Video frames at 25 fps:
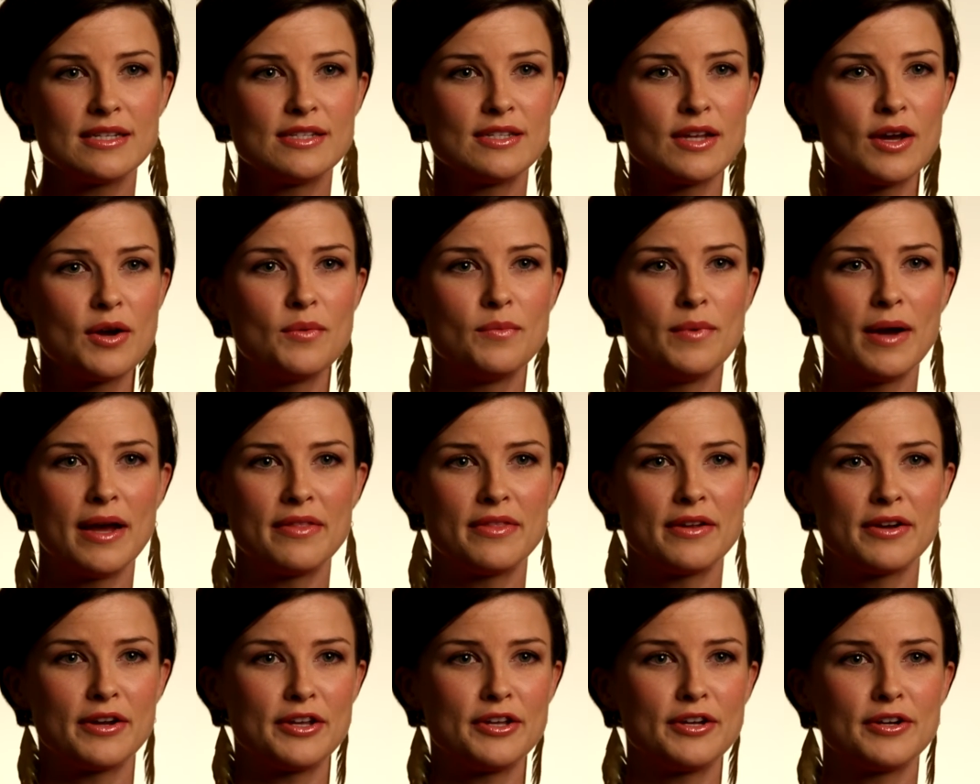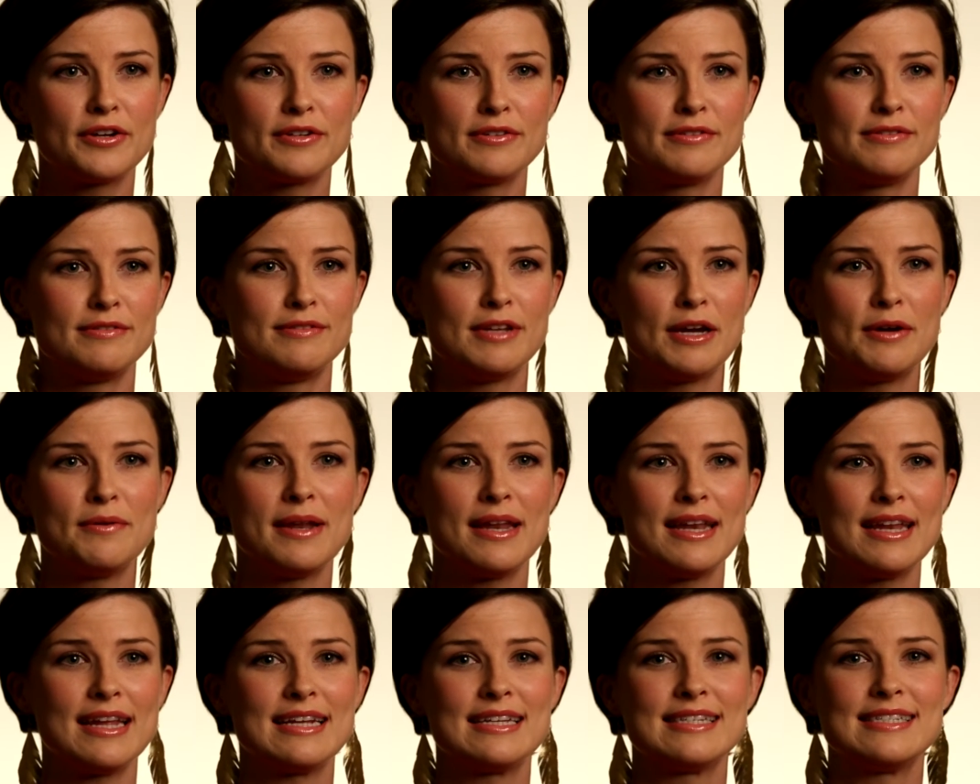So whether you're
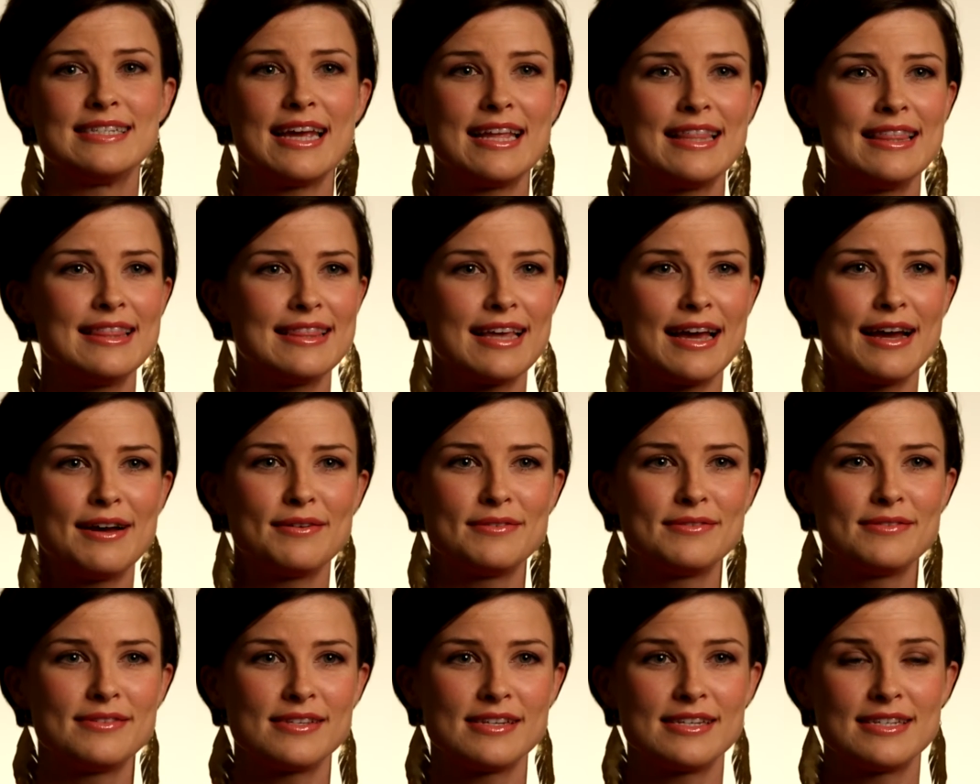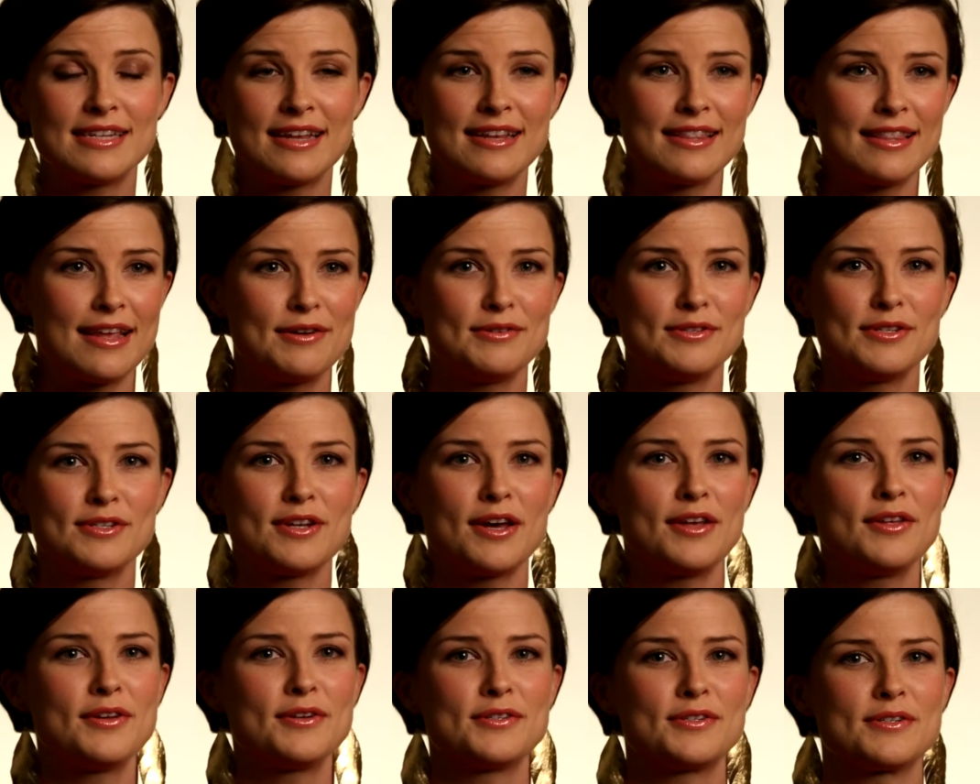donating
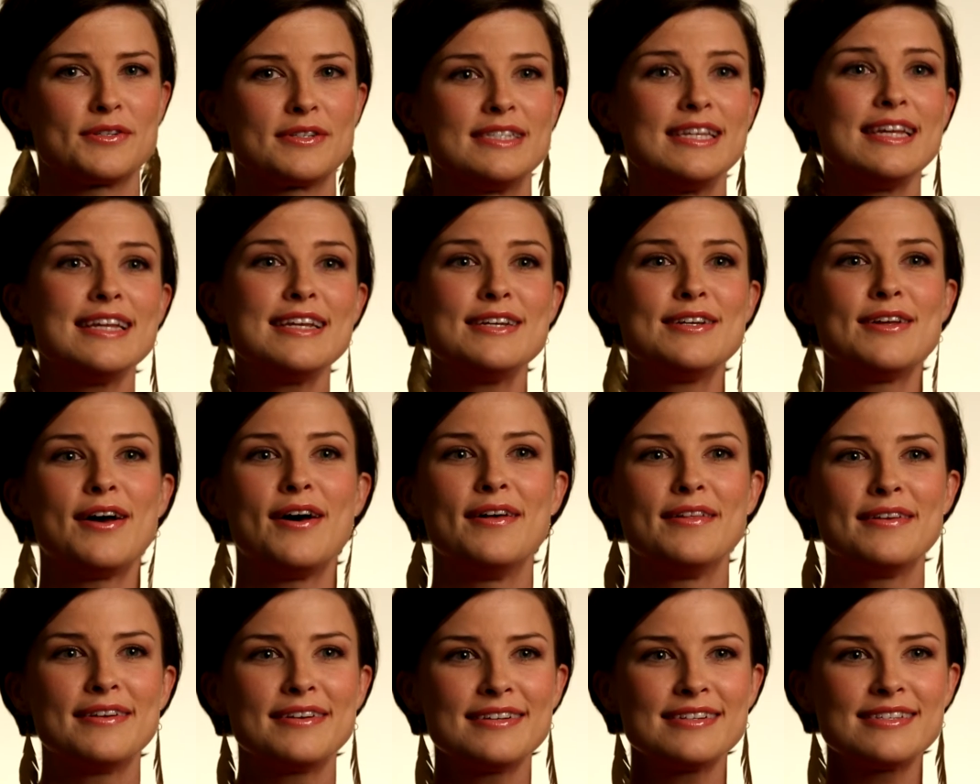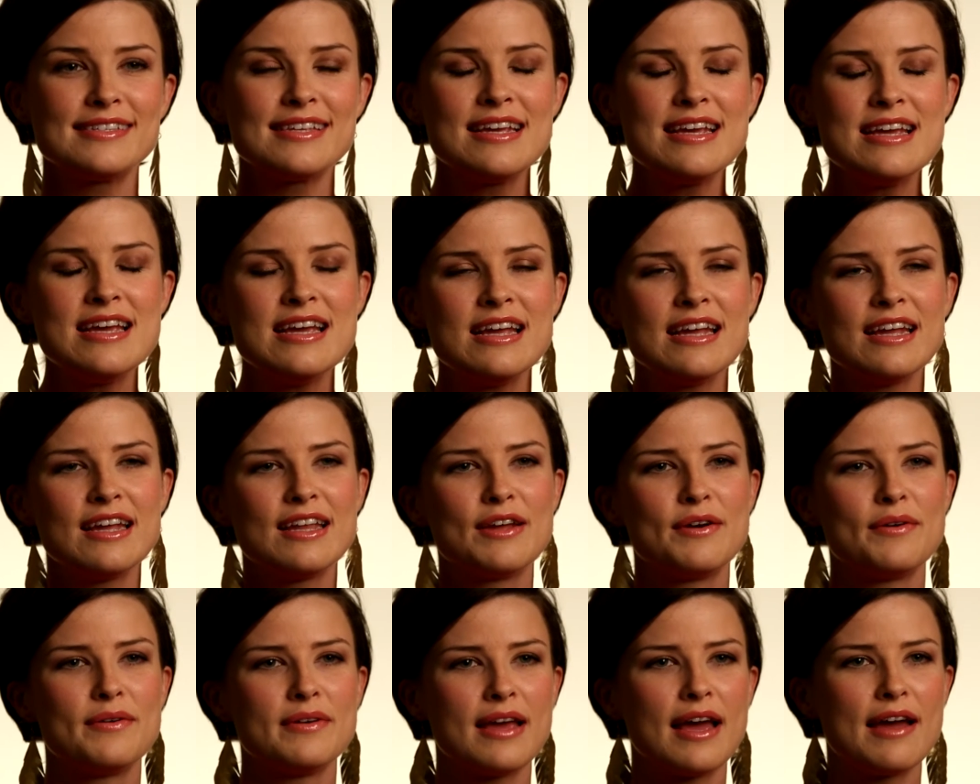$10,000 or $10, you
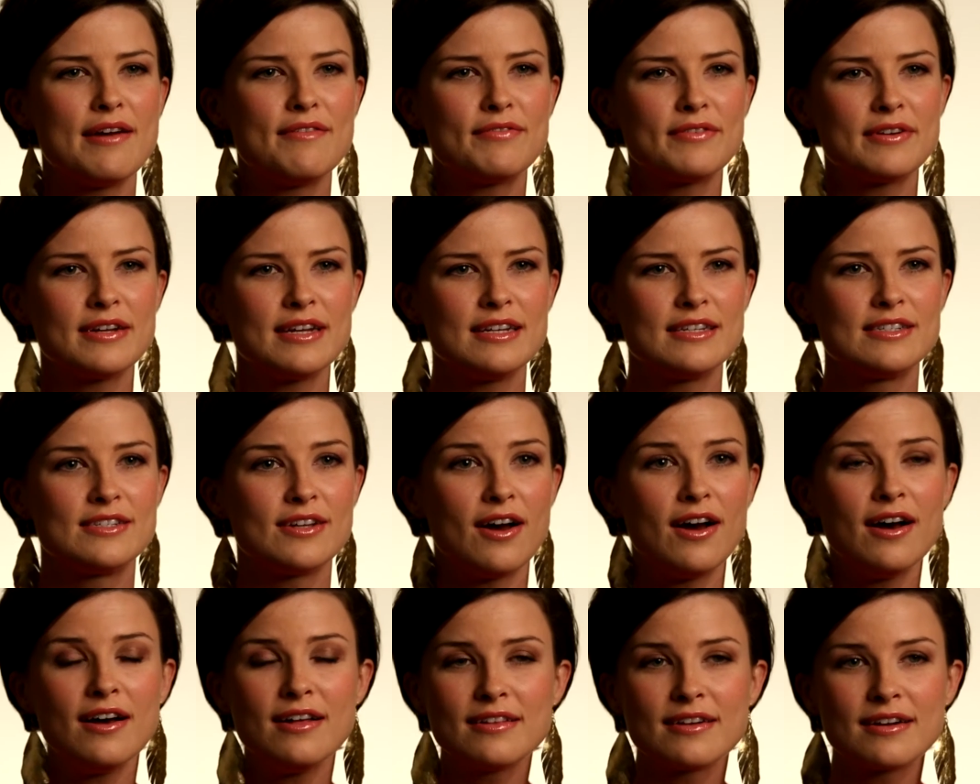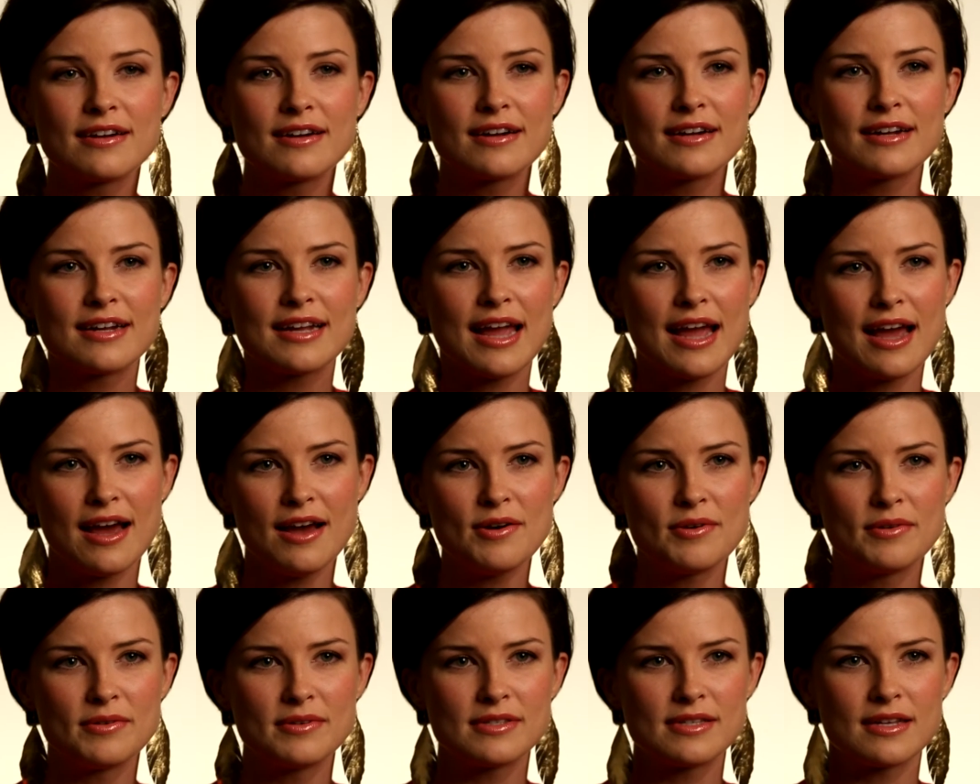know, every dollar
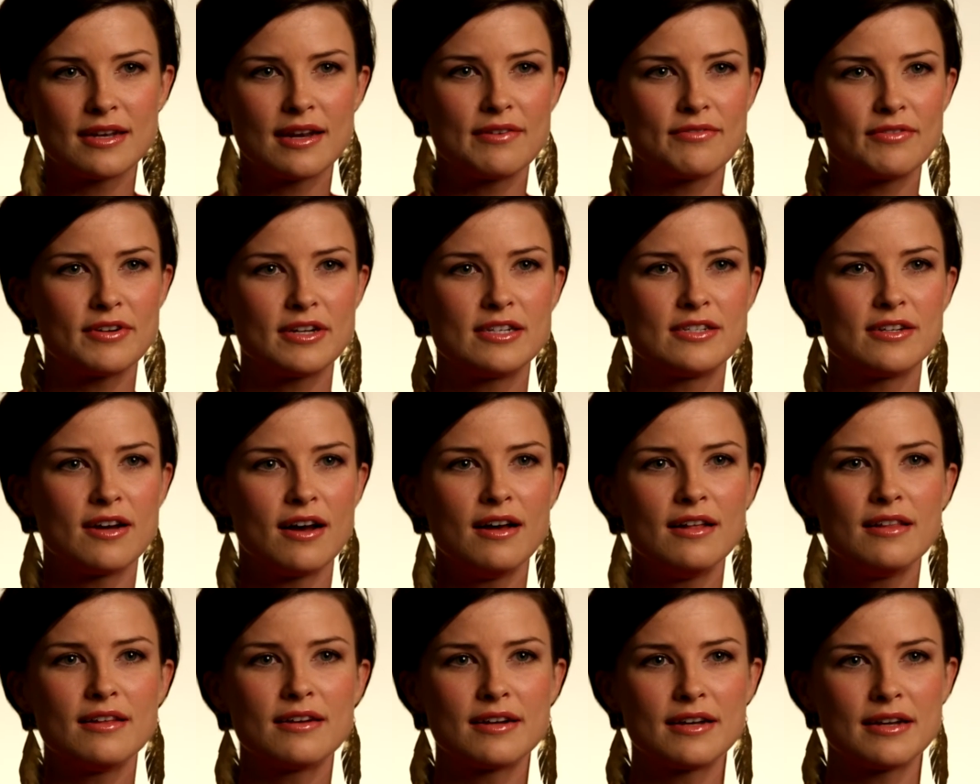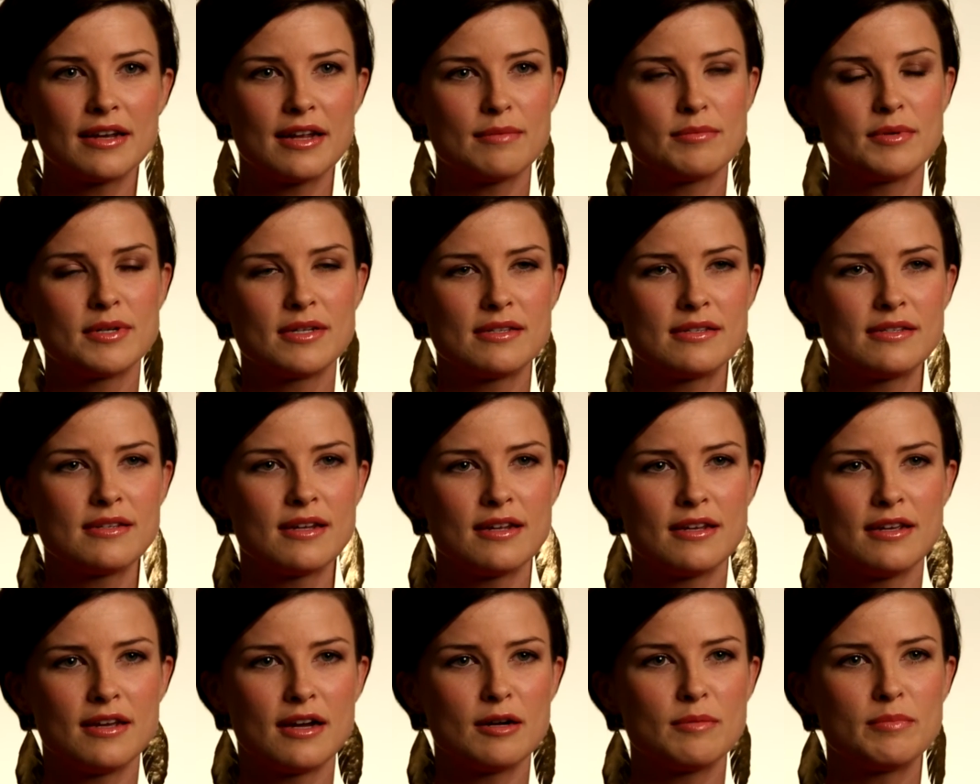counts and every dollar enables
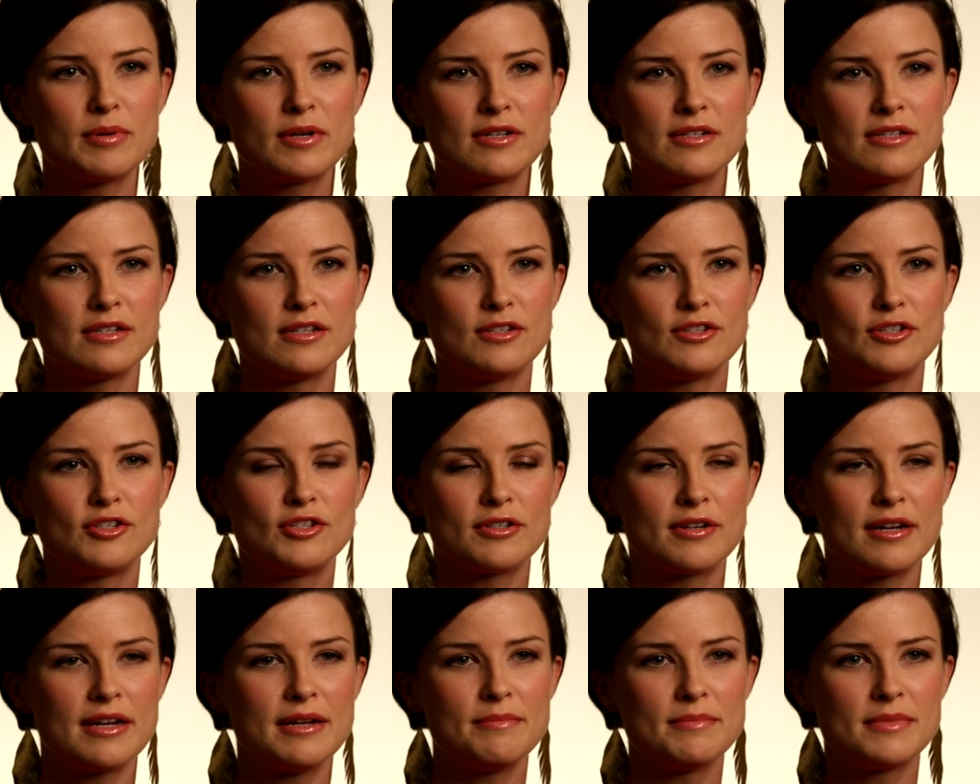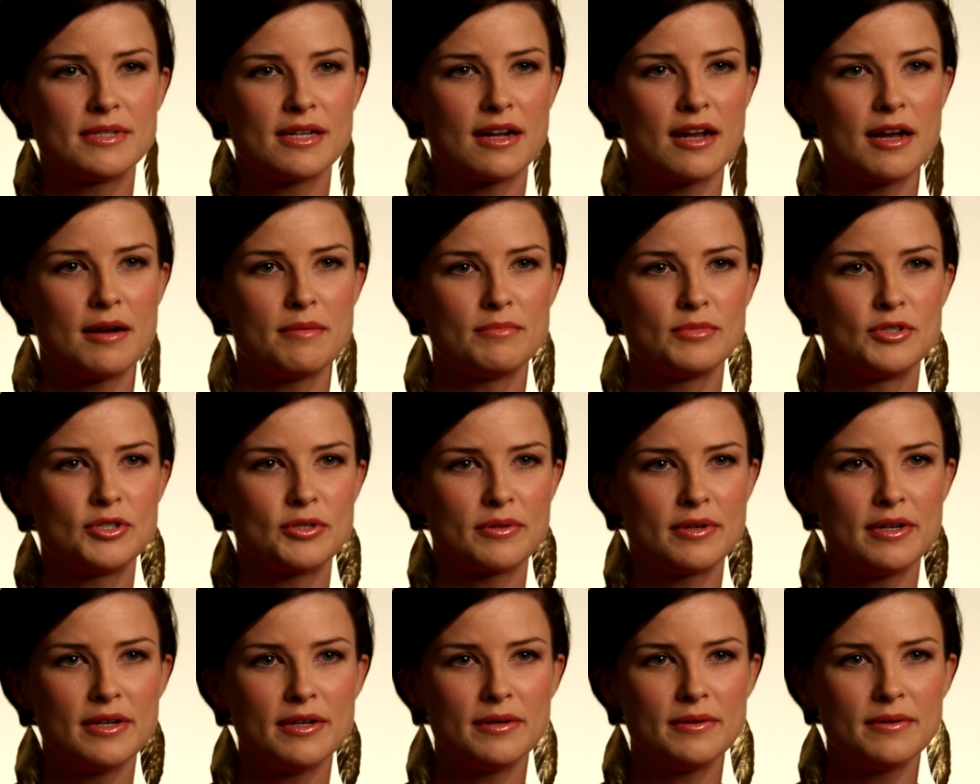a young person's dream to come
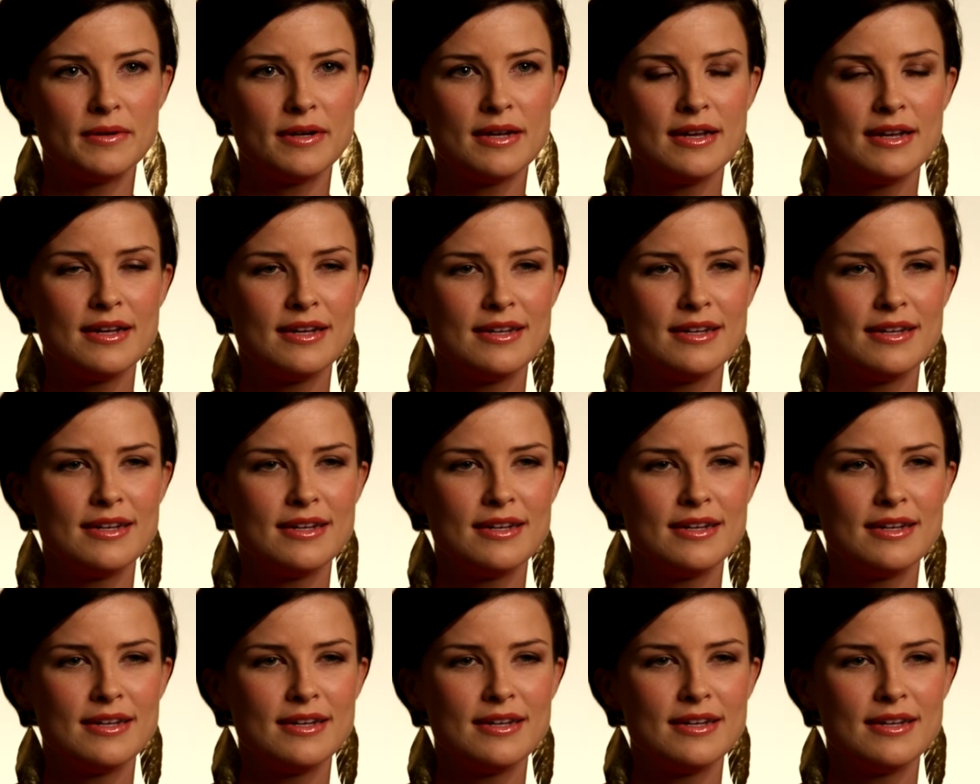true.